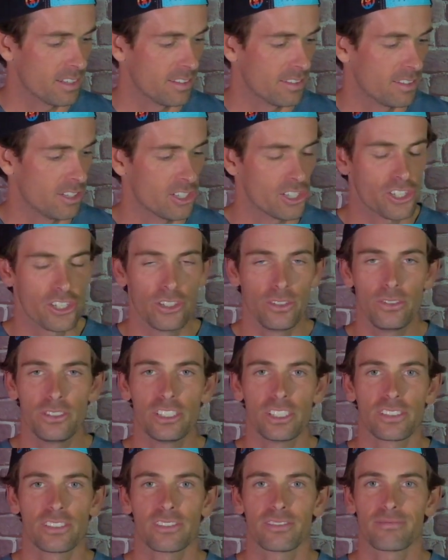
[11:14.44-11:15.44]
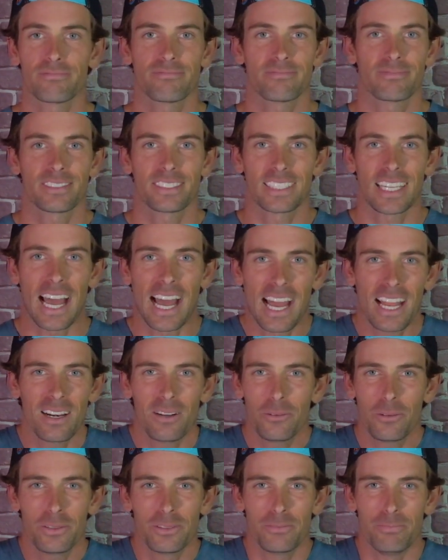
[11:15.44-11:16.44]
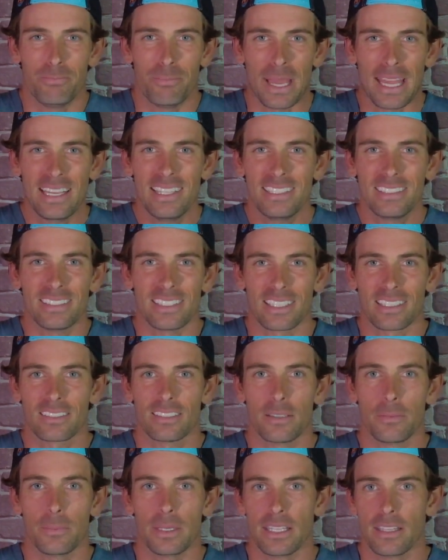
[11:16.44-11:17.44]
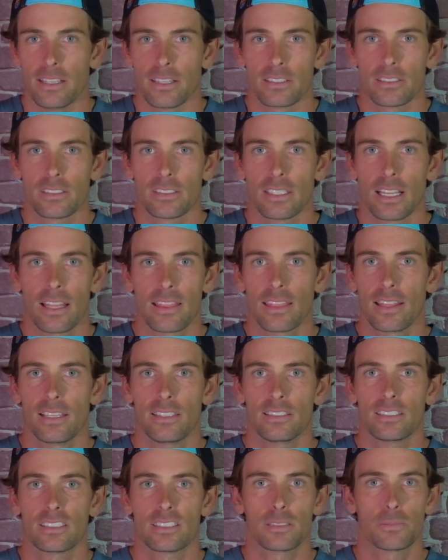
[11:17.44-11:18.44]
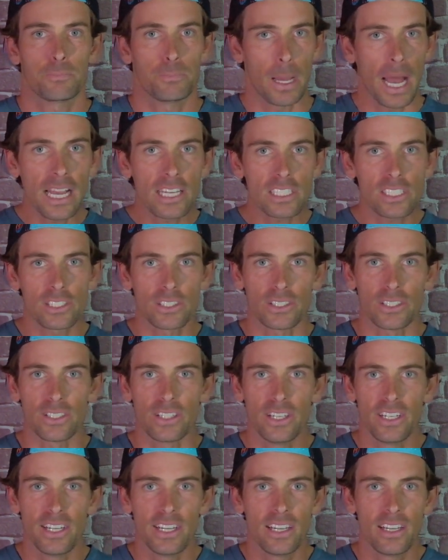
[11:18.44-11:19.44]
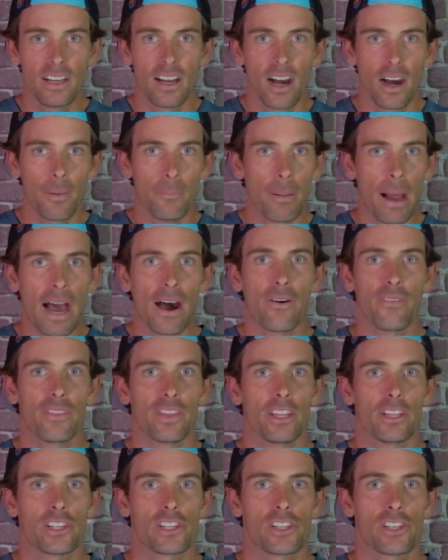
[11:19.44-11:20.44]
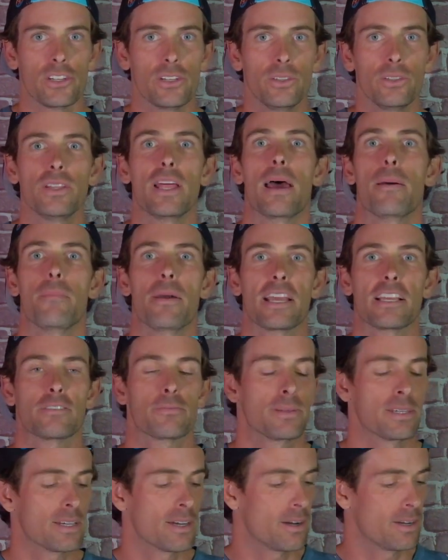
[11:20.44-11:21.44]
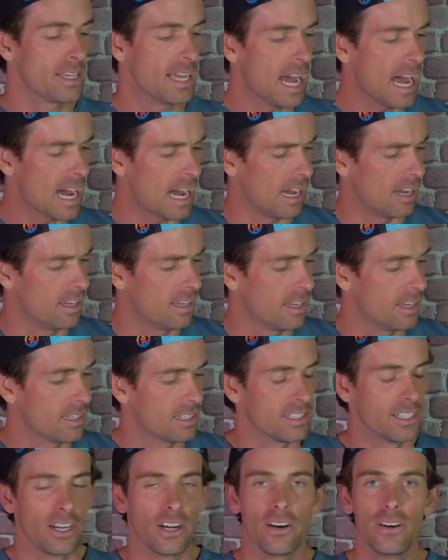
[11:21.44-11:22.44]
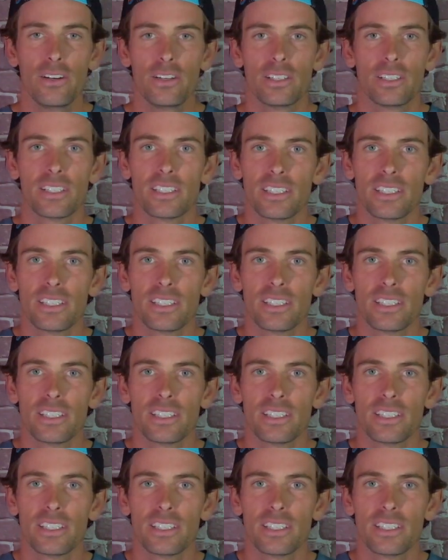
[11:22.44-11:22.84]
the shoe just kind of was basic to me. There's nothing special about this shoe that makes me go, yeah, you know,